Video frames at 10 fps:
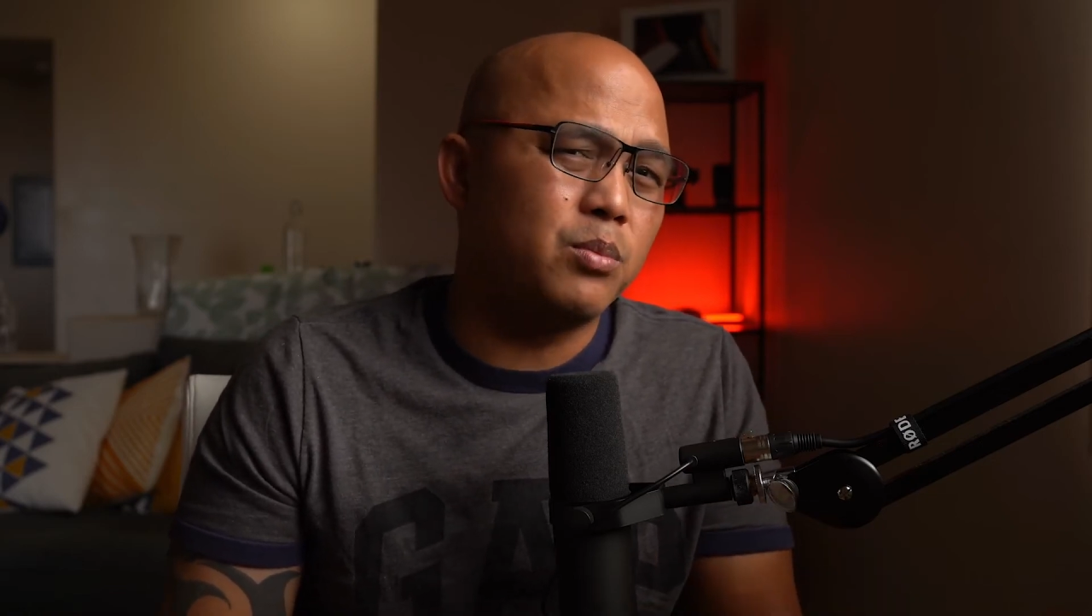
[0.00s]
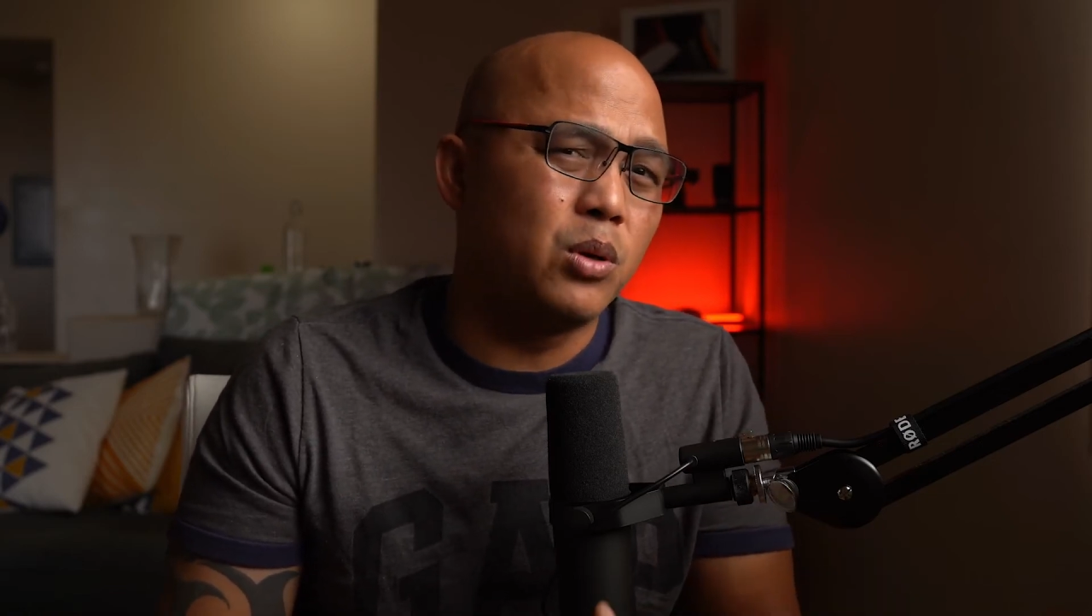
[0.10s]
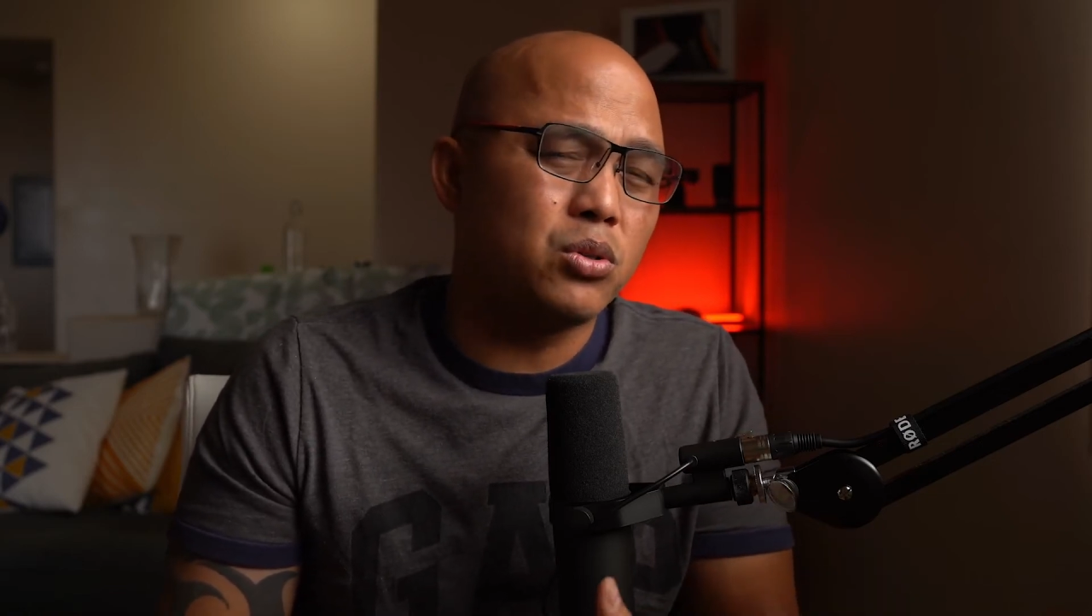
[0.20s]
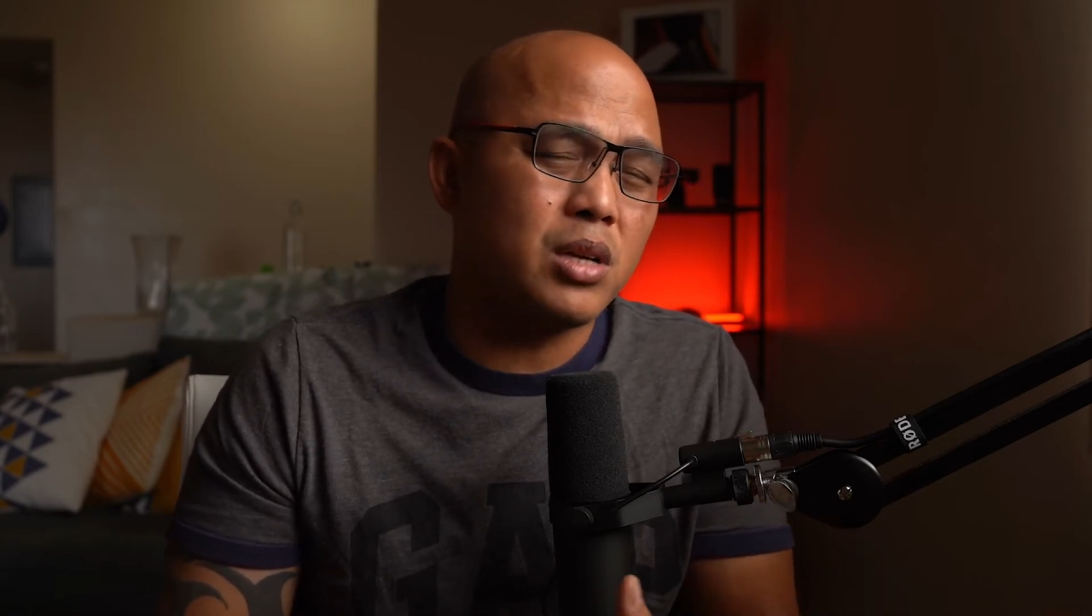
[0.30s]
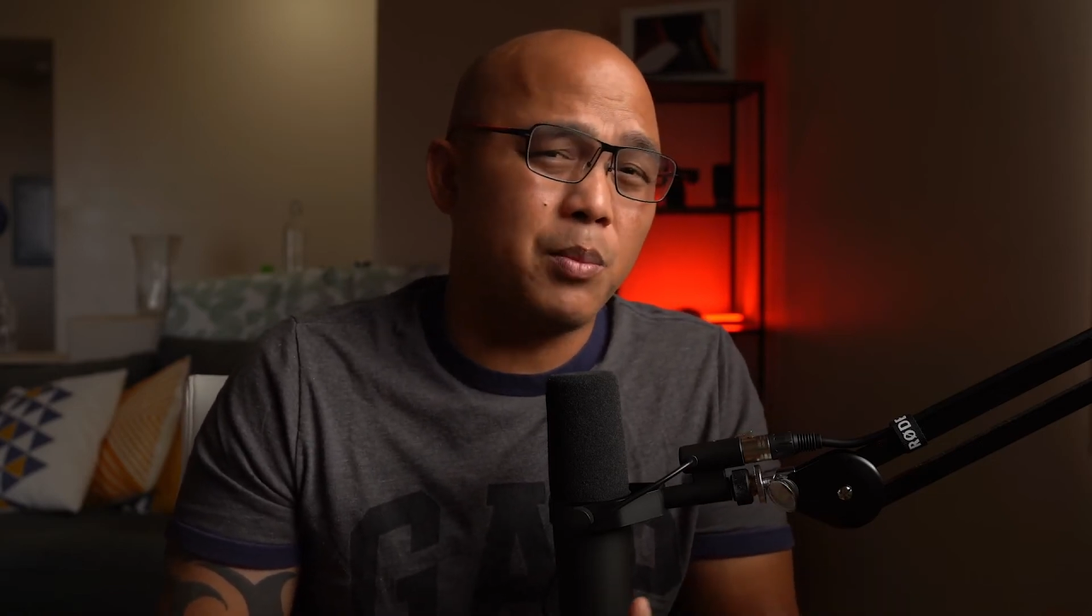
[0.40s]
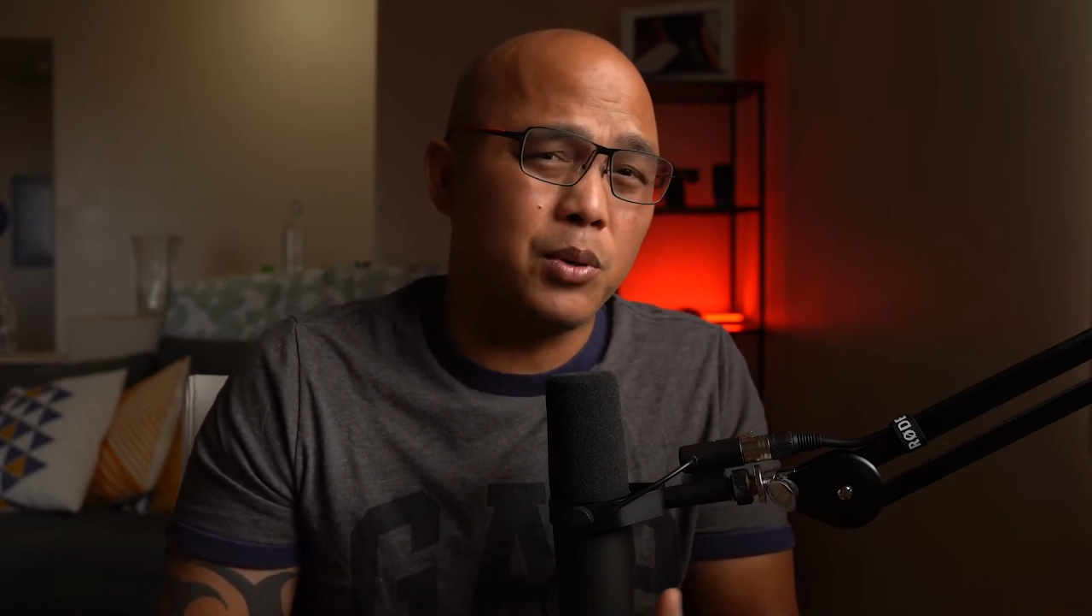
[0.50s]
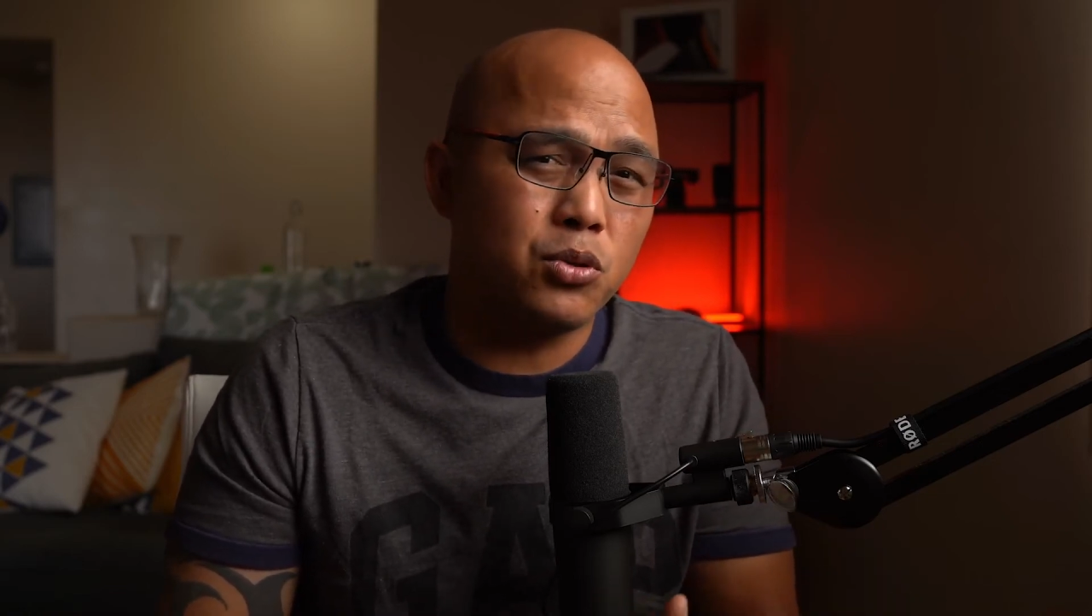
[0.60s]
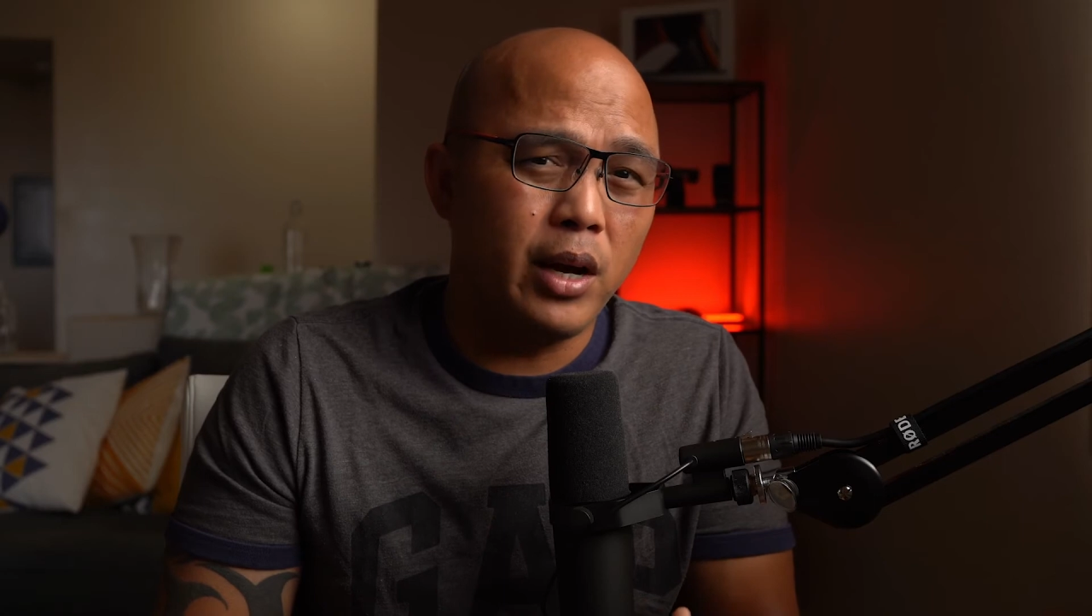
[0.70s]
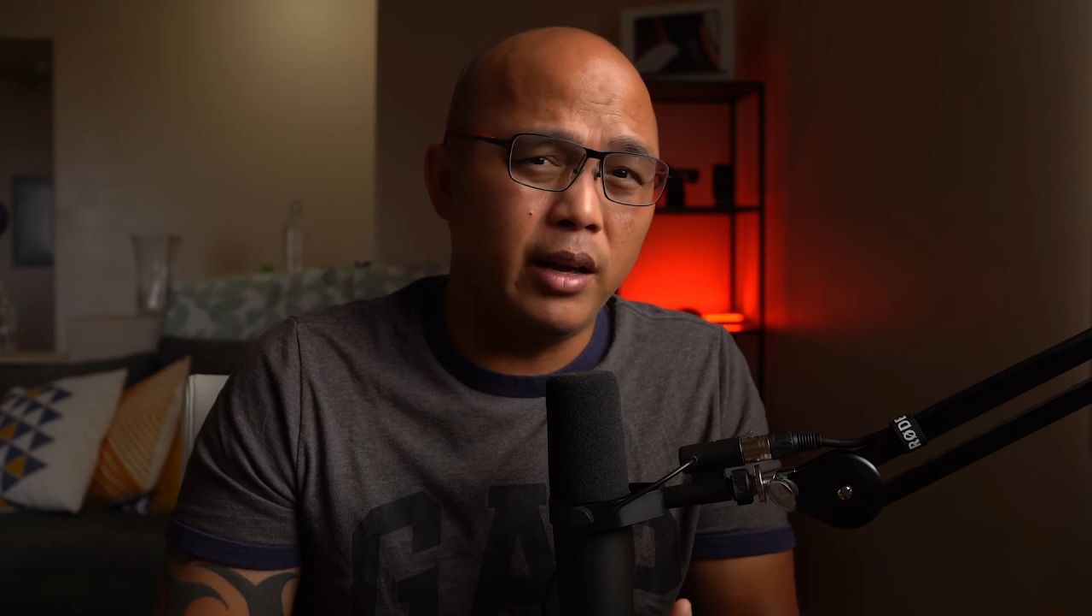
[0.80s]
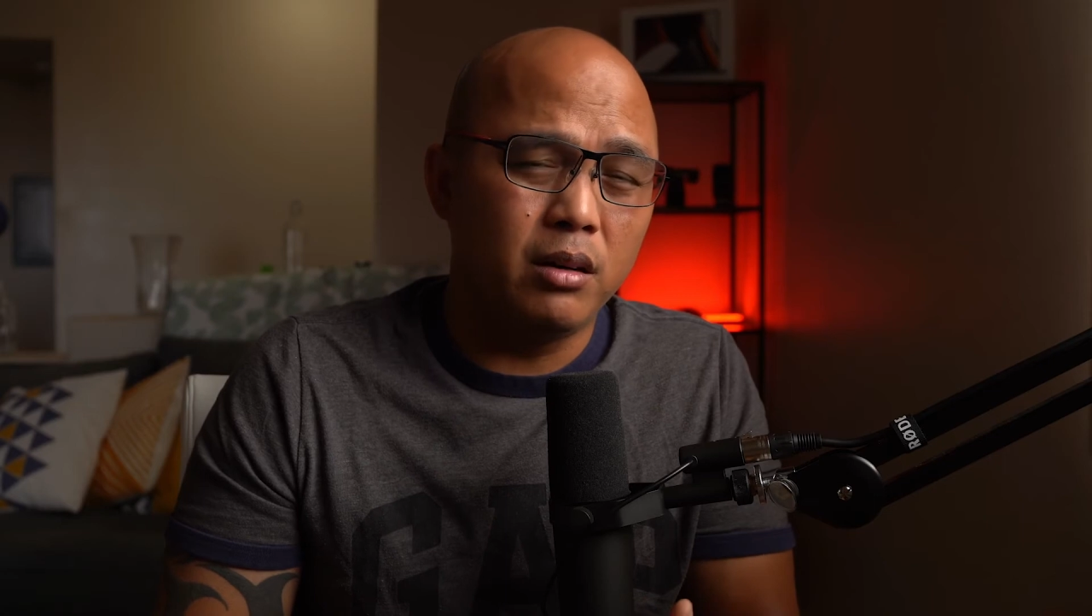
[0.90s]
those type of
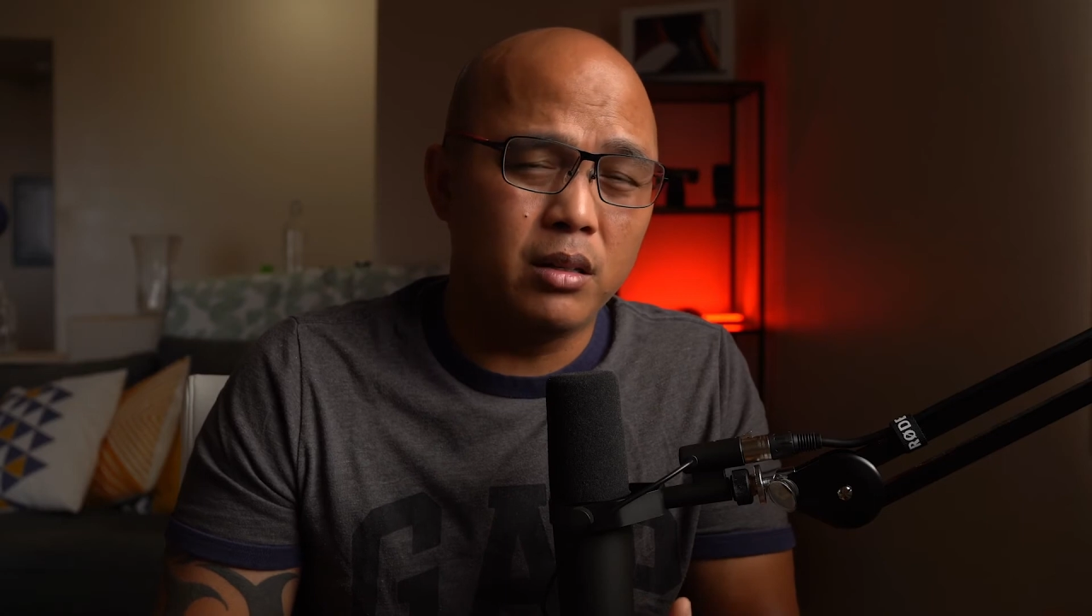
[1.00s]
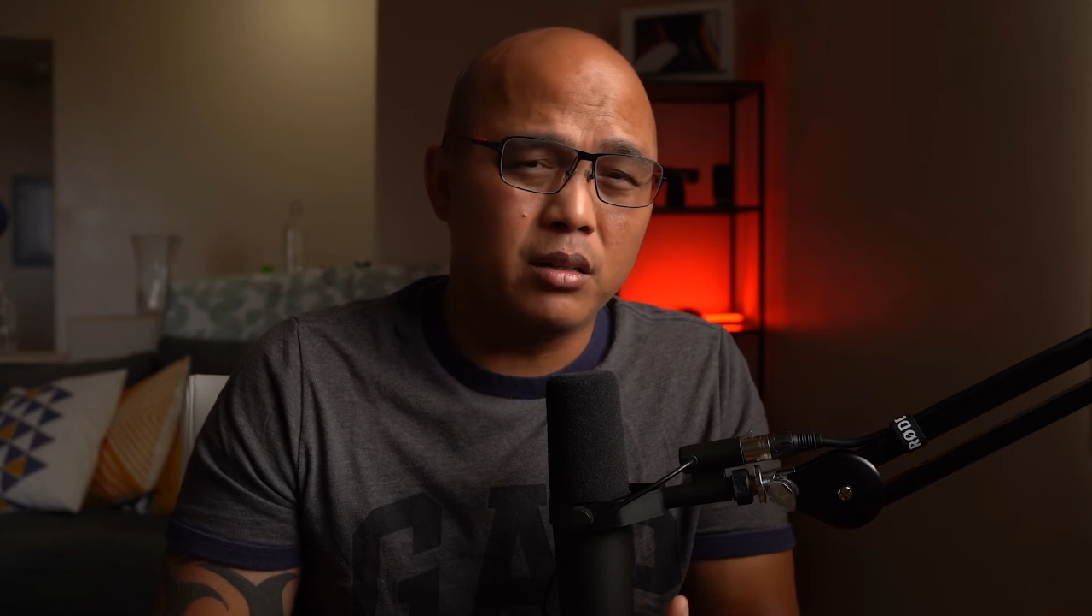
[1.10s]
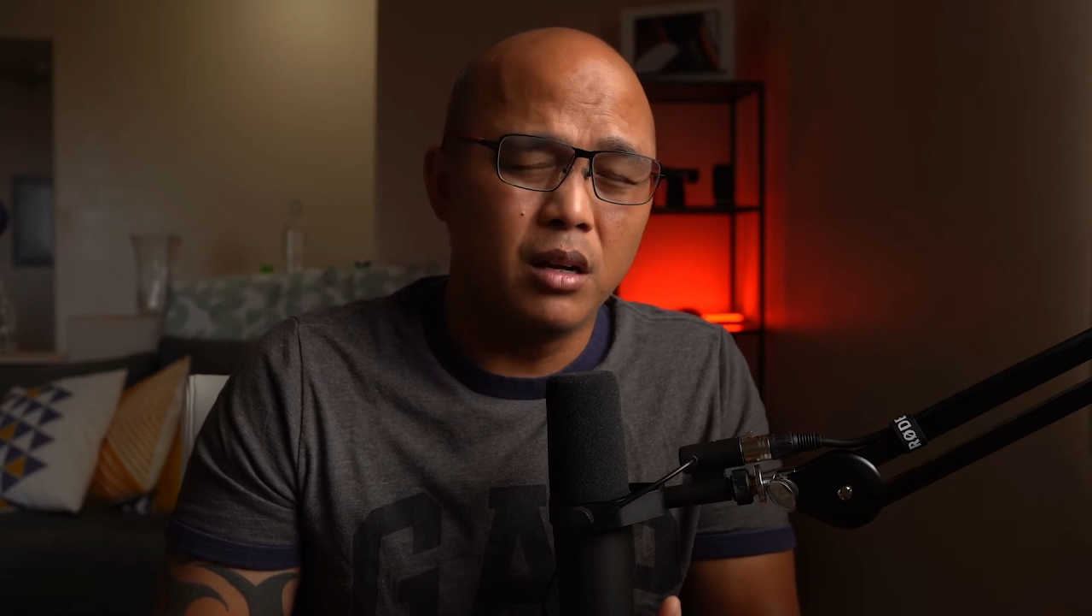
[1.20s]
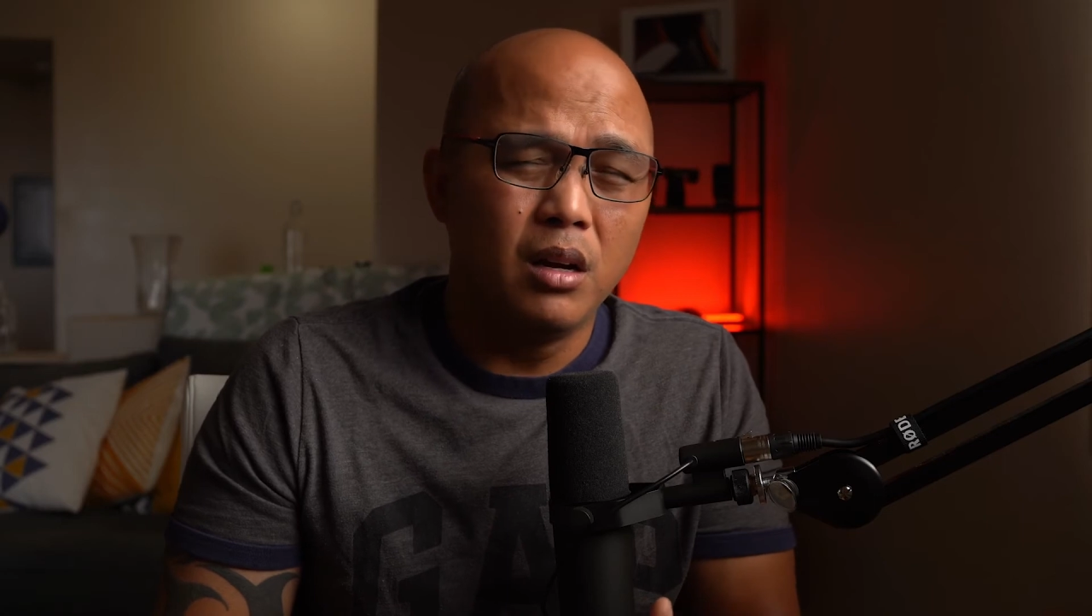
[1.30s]
trailers